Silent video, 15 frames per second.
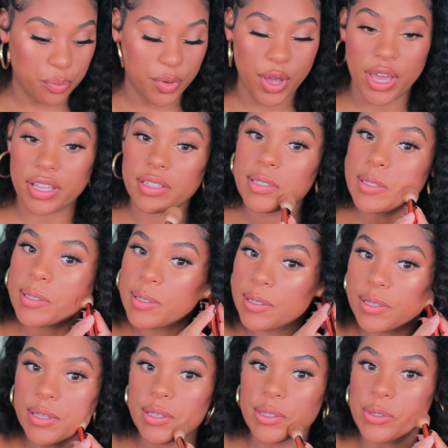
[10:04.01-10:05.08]
But
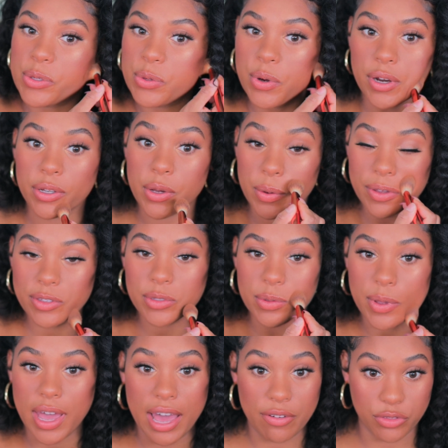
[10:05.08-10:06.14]
you are going
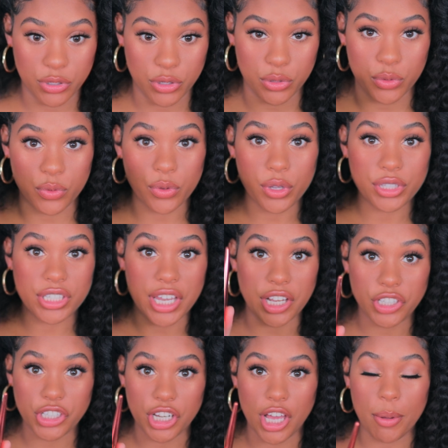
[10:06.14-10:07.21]
to have to
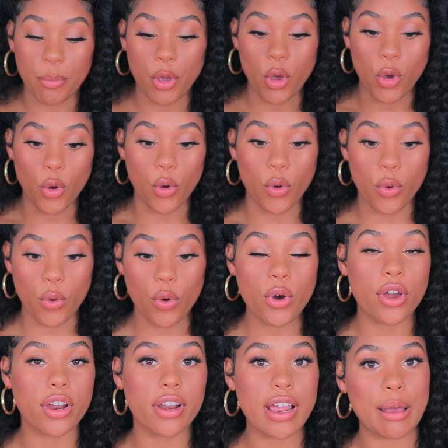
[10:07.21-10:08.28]
touch up,
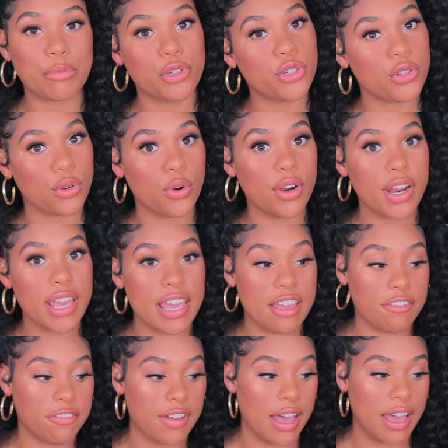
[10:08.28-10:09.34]
or I'm sure
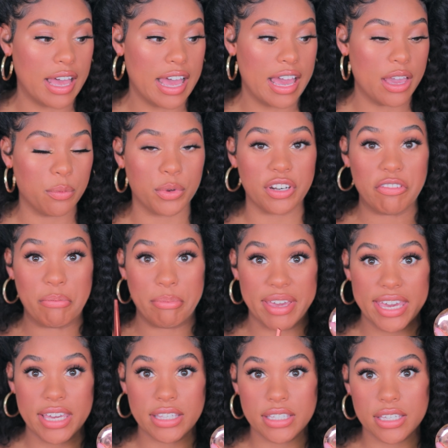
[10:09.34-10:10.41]
if I would have
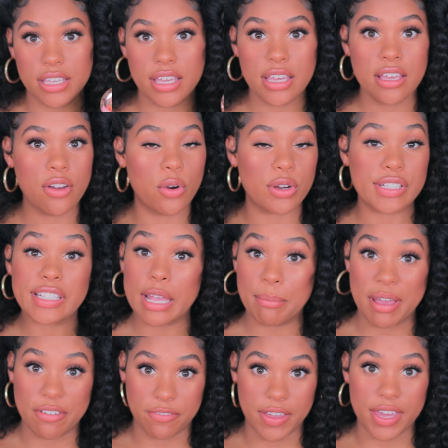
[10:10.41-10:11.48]
baked or set
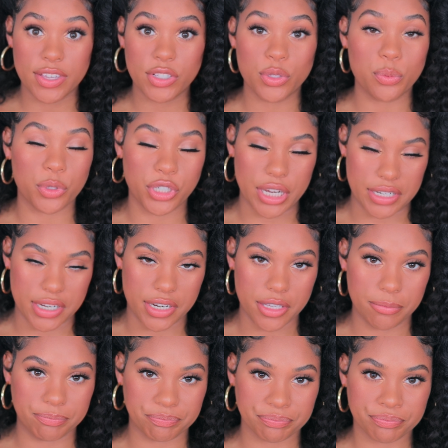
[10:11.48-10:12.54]
my face, which I
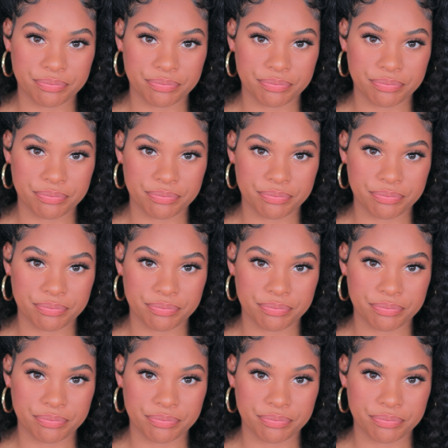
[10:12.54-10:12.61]
didn't,